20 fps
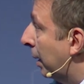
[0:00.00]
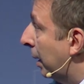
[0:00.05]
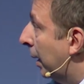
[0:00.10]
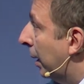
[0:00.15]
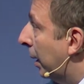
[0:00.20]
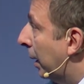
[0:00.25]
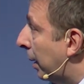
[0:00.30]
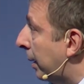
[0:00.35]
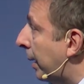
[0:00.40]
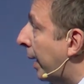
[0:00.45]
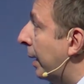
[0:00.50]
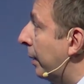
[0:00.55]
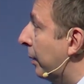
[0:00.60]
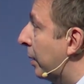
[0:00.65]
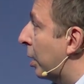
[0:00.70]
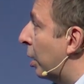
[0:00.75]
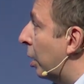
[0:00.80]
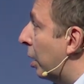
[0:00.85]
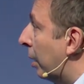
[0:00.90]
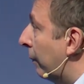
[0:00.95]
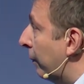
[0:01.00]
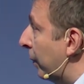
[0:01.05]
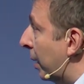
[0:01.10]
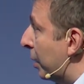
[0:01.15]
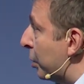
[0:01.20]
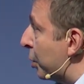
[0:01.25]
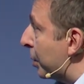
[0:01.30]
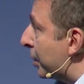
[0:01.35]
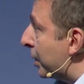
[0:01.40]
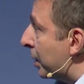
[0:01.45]
red curve that
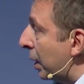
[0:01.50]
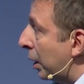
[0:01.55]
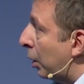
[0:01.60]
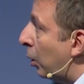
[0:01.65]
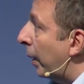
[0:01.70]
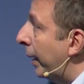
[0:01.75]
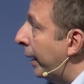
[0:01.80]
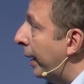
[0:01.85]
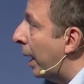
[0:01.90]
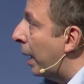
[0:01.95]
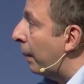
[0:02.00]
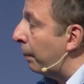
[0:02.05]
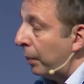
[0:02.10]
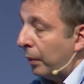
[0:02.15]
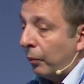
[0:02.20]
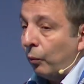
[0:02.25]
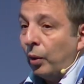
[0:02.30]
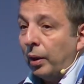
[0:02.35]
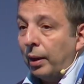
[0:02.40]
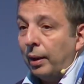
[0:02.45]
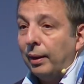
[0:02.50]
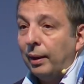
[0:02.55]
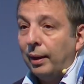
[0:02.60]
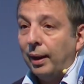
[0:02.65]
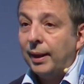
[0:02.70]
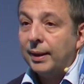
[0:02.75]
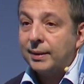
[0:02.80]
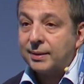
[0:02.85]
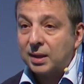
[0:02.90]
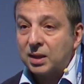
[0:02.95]
you see going up,
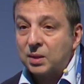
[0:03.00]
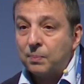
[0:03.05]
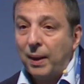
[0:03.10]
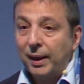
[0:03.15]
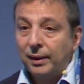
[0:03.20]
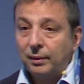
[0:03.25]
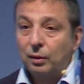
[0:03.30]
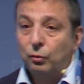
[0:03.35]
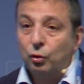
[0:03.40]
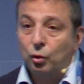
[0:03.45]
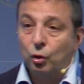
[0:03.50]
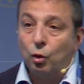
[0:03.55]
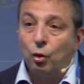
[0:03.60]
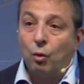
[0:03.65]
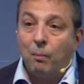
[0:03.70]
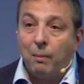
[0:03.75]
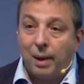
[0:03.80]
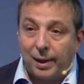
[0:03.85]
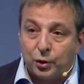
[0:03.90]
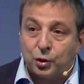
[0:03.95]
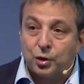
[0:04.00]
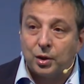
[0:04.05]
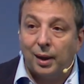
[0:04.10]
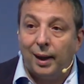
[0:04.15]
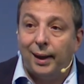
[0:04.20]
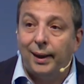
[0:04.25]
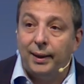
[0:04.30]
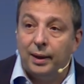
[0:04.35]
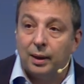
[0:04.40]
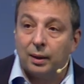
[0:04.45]
it's expected to go much
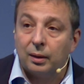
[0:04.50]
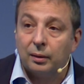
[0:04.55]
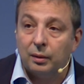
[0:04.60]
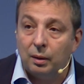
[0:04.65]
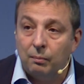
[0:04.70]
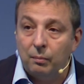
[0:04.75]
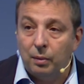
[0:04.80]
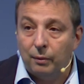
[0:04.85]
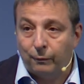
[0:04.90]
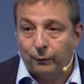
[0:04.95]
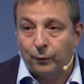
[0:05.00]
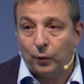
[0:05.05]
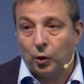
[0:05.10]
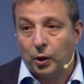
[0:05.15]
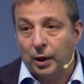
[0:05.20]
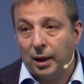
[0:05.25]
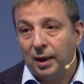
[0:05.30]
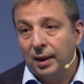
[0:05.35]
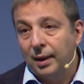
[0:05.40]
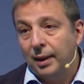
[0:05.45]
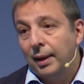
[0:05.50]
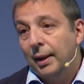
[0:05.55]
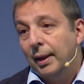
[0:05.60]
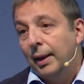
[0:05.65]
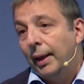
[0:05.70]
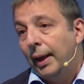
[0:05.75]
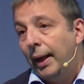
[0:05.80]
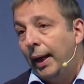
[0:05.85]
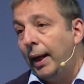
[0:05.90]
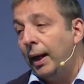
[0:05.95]
higher than before.
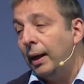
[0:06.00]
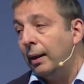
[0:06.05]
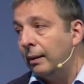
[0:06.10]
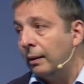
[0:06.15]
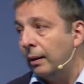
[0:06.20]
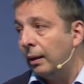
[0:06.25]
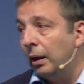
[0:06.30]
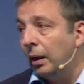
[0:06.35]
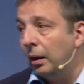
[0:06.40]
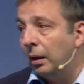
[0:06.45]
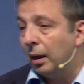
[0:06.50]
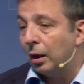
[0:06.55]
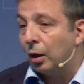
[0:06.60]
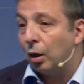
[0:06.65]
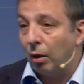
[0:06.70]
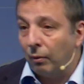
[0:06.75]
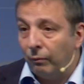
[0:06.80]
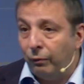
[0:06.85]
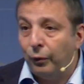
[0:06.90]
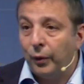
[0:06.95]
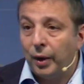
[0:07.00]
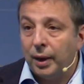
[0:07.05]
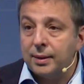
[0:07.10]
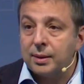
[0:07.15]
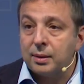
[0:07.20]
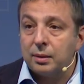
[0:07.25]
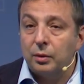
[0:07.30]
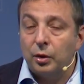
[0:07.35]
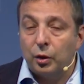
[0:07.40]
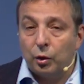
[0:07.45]
And in a conference,
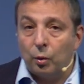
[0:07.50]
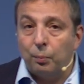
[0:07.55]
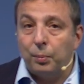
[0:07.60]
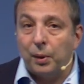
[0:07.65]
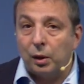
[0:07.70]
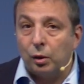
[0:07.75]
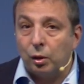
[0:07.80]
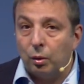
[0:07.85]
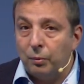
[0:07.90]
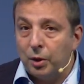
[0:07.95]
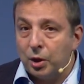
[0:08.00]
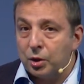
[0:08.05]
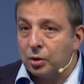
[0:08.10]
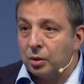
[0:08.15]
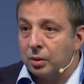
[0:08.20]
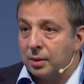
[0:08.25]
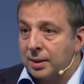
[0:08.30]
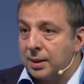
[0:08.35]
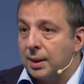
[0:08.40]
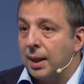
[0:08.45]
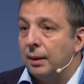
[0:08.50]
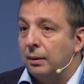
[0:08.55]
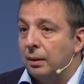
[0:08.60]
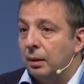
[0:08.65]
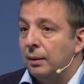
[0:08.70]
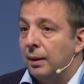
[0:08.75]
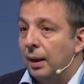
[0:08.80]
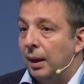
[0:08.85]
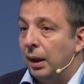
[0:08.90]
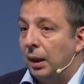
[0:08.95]
the European Commission said that
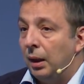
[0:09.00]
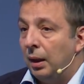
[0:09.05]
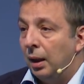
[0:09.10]
they